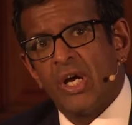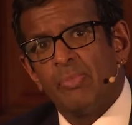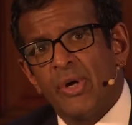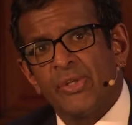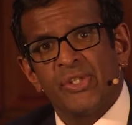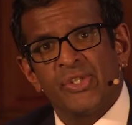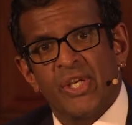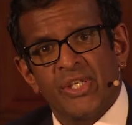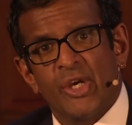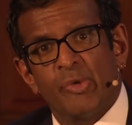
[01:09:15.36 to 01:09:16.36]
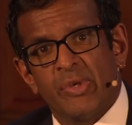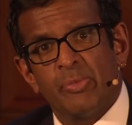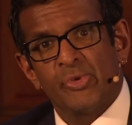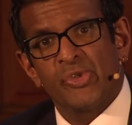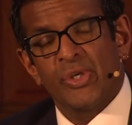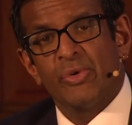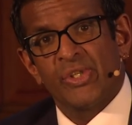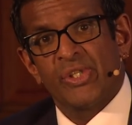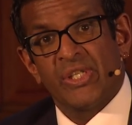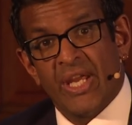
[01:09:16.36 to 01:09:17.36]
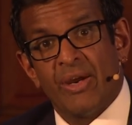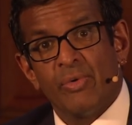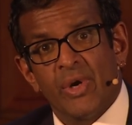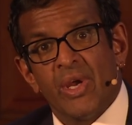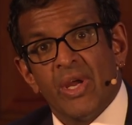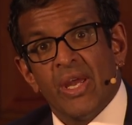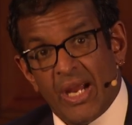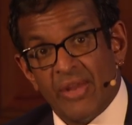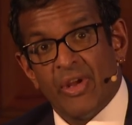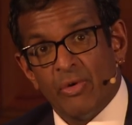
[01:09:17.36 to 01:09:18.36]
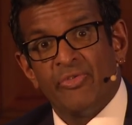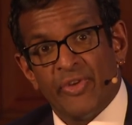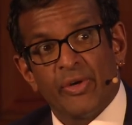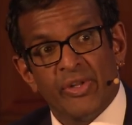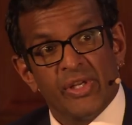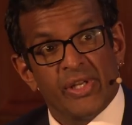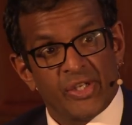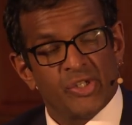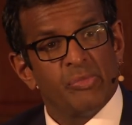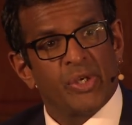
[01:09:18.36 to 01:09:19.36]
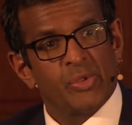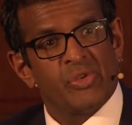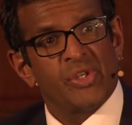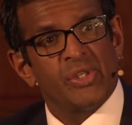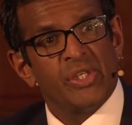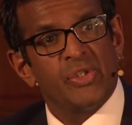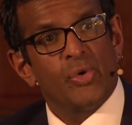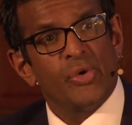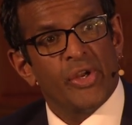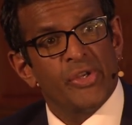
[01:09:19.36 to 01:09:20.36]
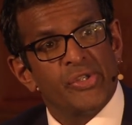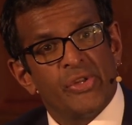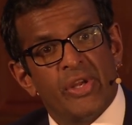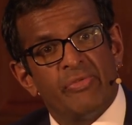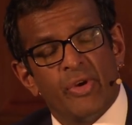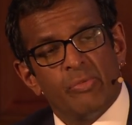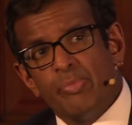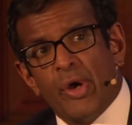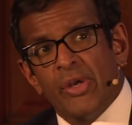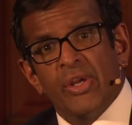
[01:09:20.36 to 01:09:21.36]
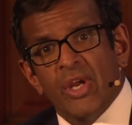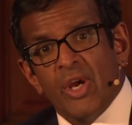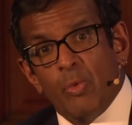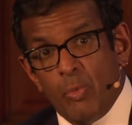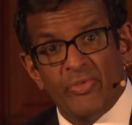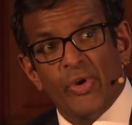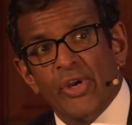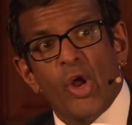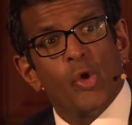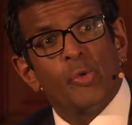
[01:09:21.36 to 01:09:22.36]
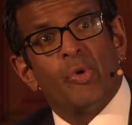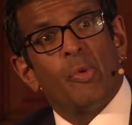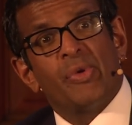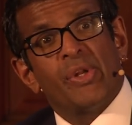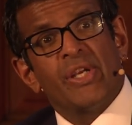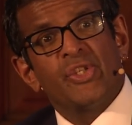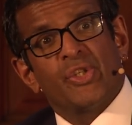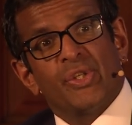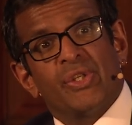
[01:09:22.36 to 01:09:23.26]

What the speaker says: our parties take young people seriously now, and they will figure in the election because they suddenly dawn on us that they vote. But we've got an old population.